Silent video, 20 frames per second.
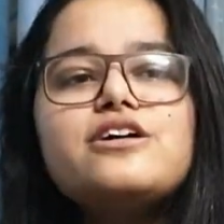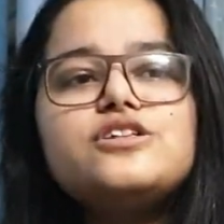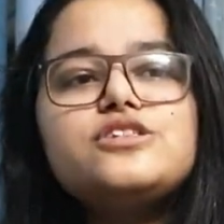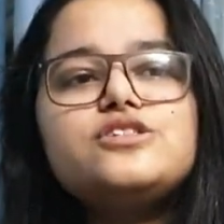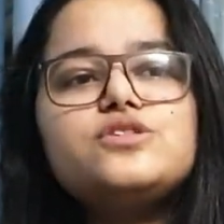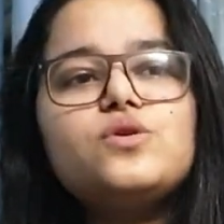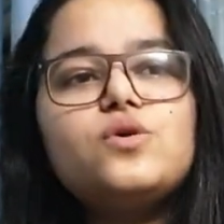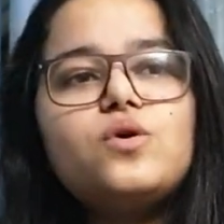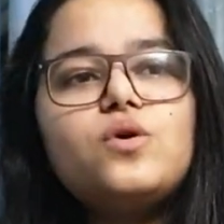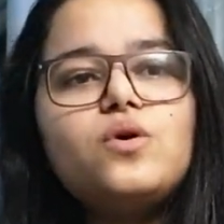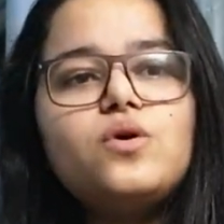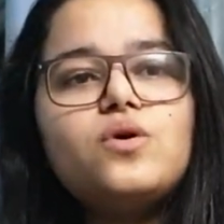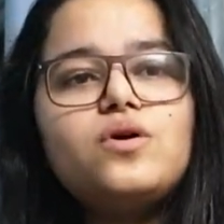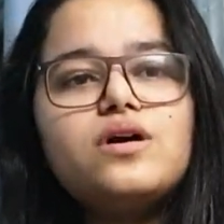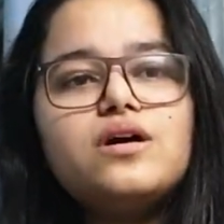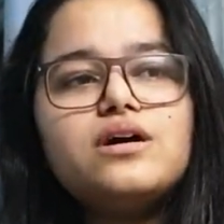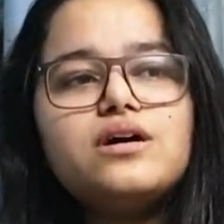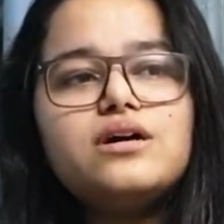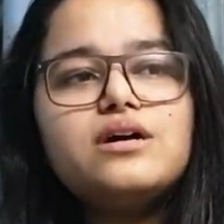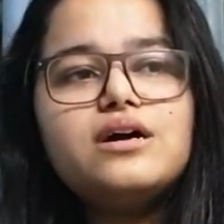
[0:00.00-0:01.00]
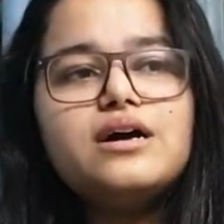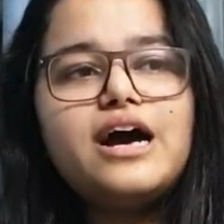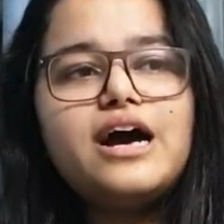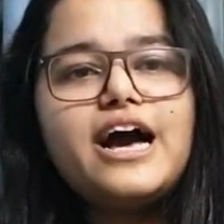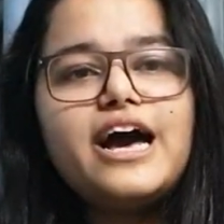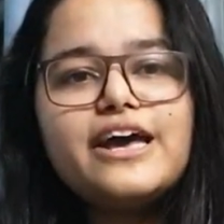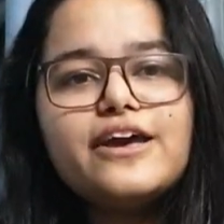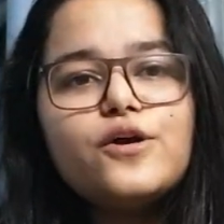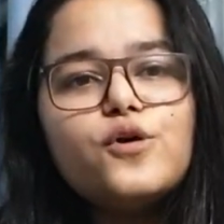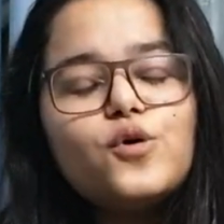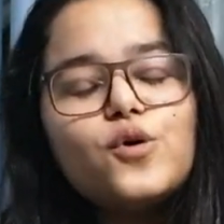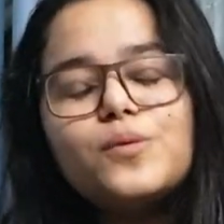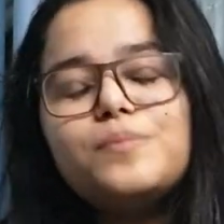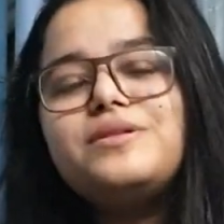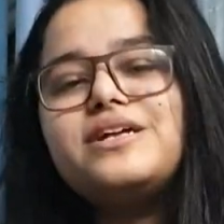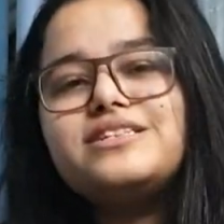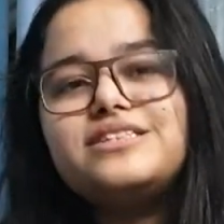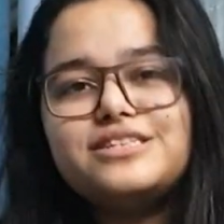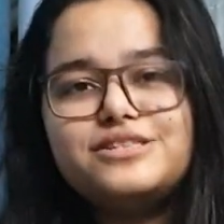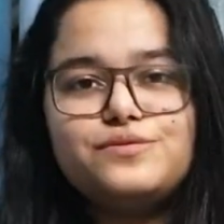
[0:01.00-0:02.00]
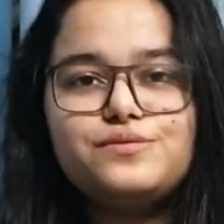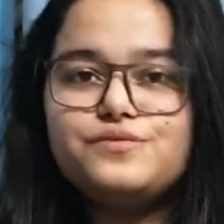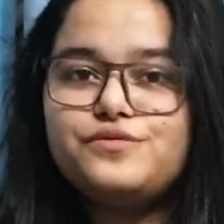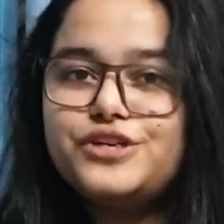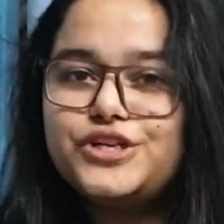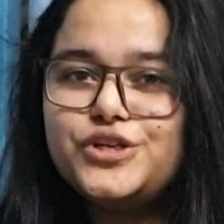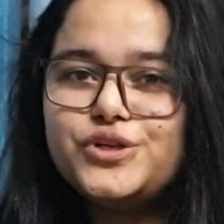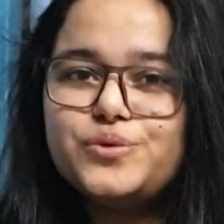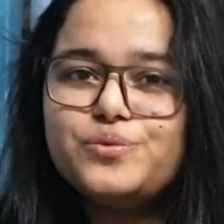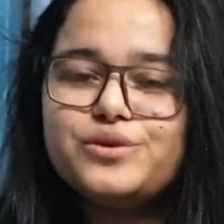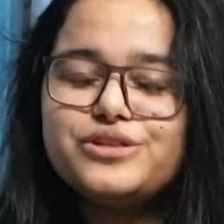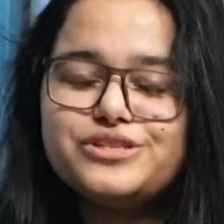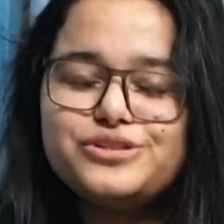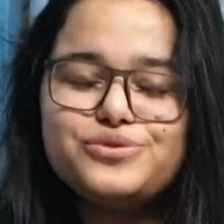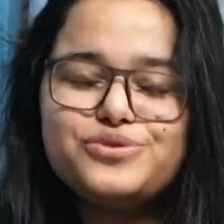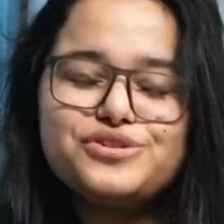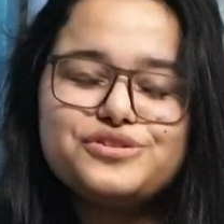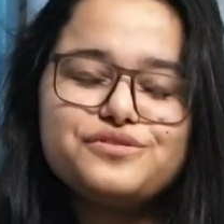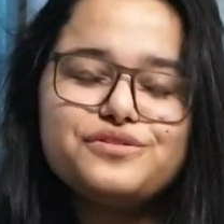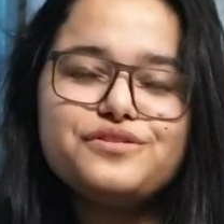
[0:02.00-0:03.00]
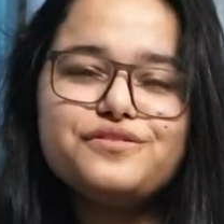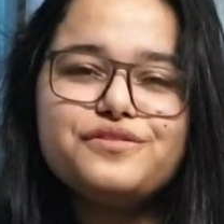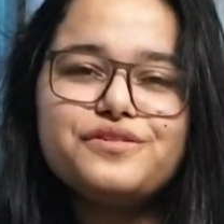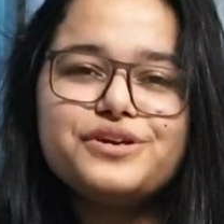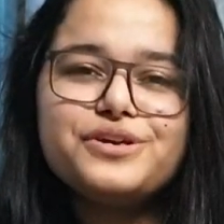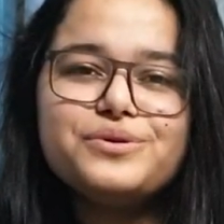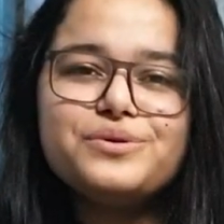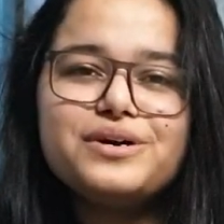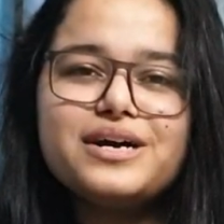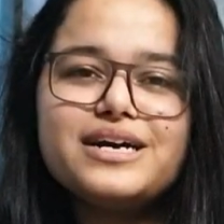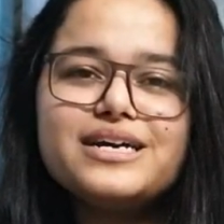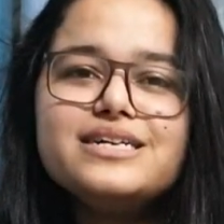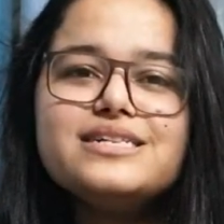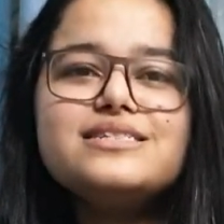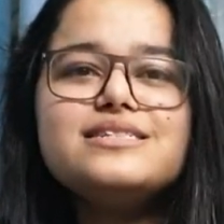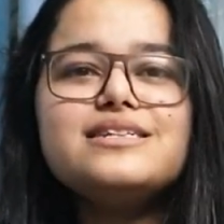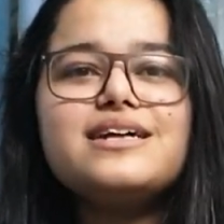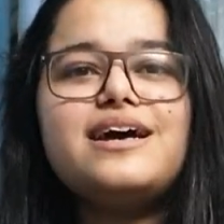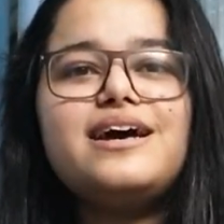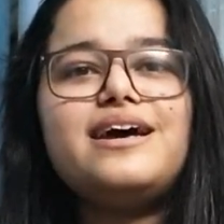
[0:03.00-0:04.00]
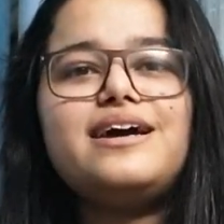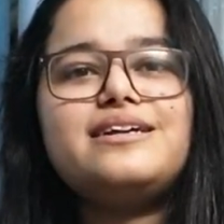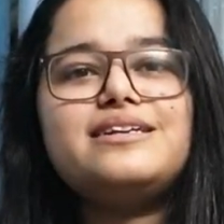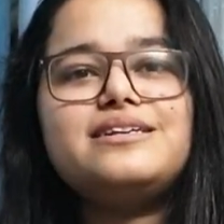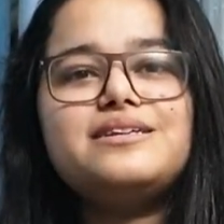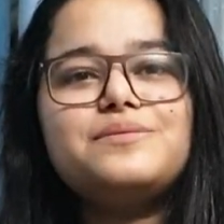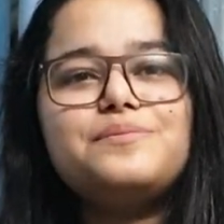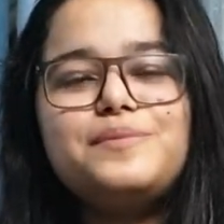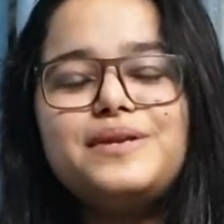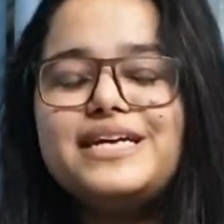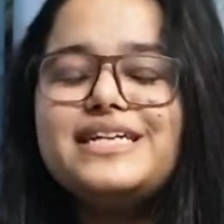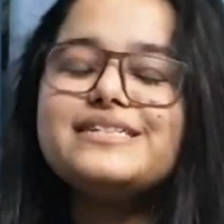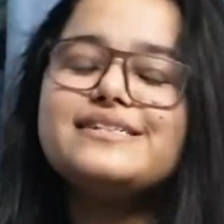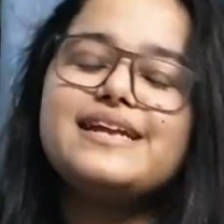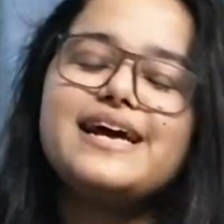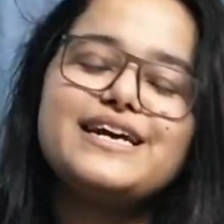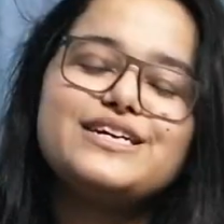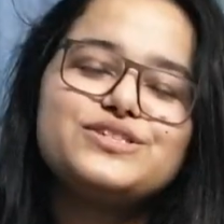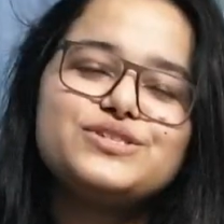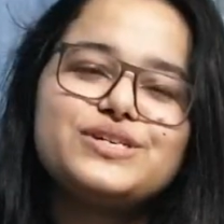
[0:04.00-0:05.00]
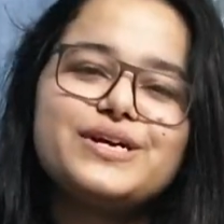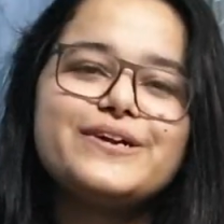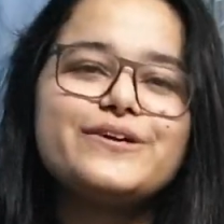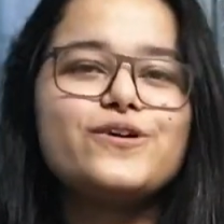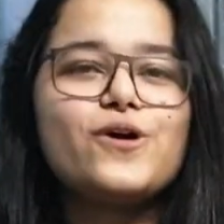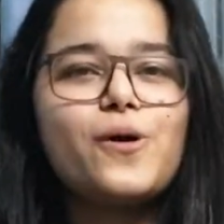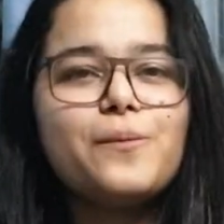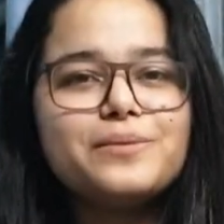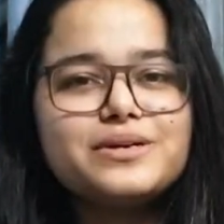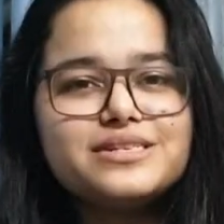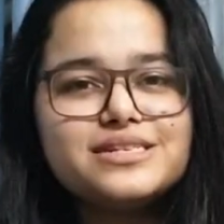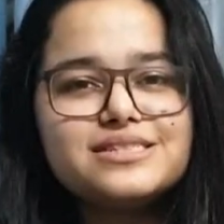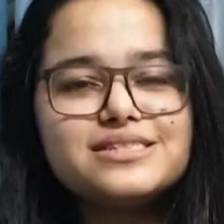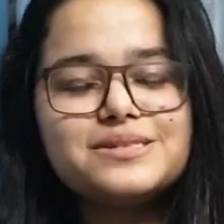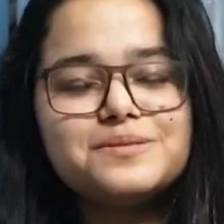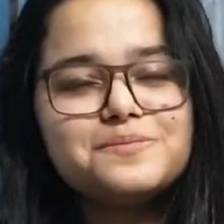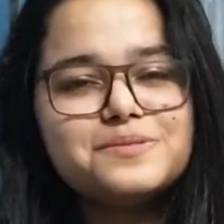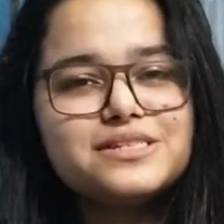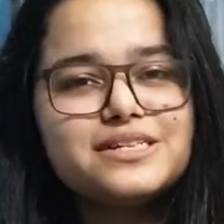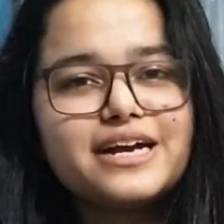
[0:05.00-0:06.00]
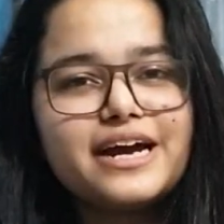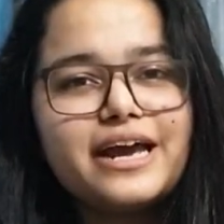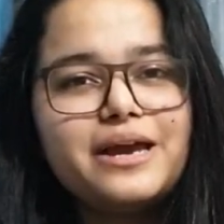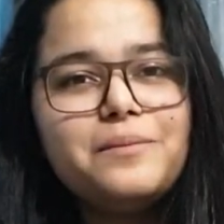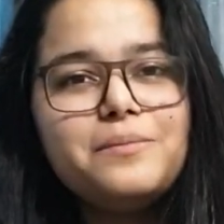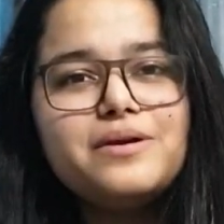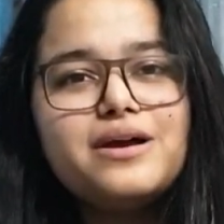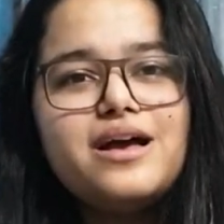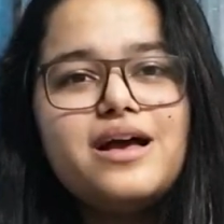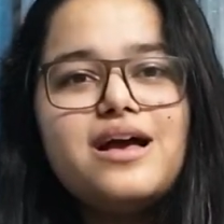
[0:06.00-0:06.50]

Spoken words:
So I hope that this video was useful for you guys, and please like, share, comment and subscribe.